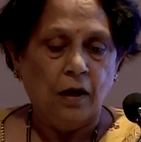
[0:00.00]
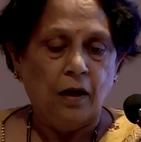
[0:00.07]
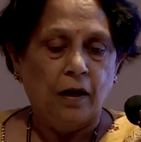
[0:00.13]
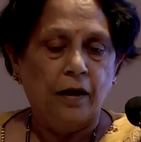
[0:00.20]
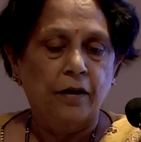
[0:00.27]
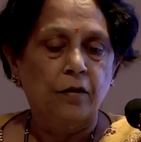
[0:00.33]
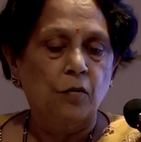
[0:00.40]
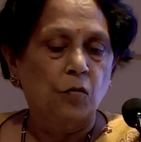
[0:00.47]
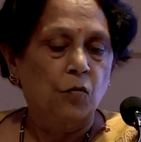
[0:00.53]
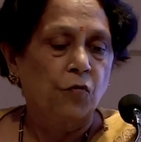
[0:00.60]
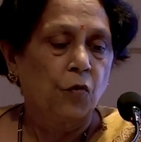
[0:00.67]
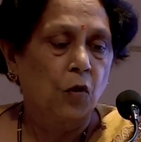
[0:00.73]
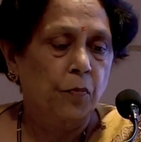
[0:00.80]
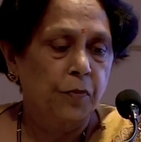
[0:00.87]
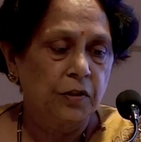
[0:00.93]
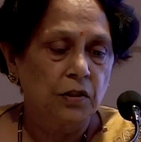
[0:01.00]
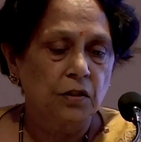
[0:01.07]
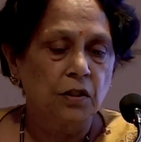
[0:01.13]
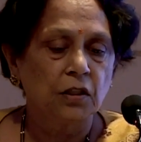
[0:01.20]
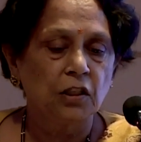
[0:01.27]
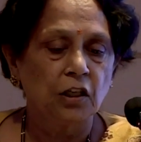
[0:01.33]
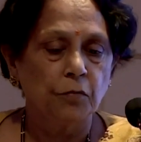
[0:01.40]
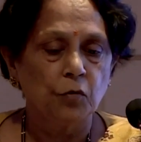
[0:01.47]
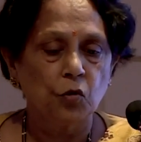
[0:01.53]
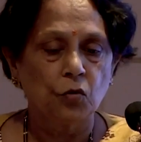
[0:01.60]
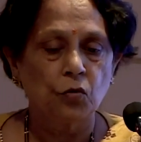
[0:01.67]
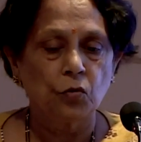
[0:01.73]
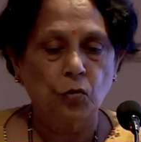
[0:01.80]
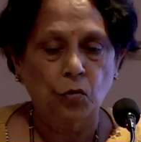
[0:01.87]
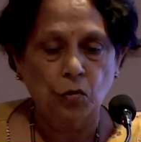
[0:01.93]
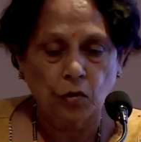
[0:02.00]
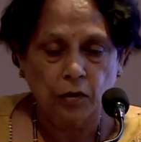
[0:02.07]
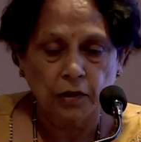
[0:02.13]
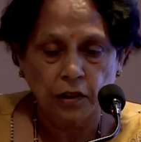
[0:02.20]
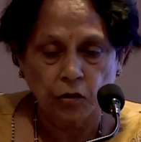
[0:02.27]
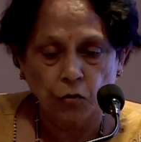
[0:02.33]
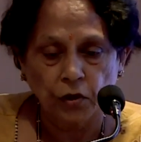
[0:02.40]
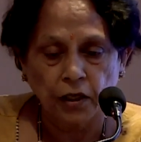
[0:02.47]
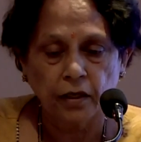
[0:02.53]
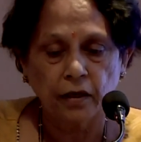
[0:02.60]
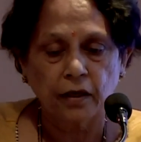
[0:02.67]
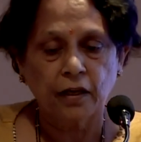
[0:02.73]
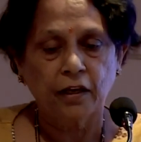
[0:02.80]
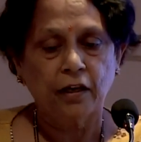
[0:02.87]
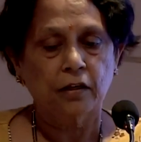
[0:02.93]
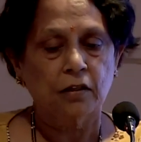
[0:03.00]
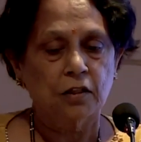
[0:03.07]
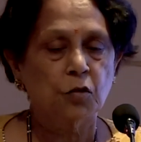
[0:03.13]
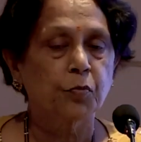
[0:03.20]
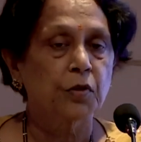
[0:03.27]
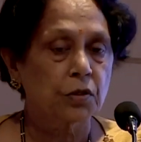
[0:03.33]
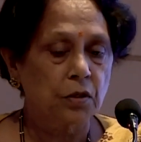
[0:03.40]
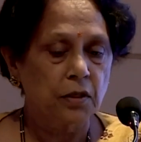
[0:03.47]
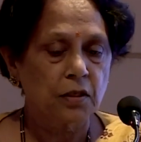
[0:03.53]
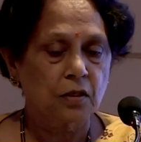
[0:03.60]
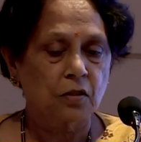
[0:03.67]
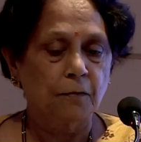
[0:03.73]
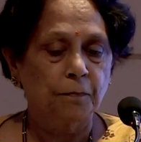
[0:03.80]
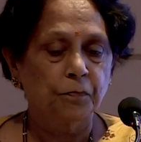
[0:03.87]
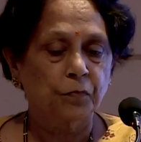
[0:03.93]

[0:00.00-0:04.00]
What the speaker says: And for PGT team, you know, you need an ART specialist,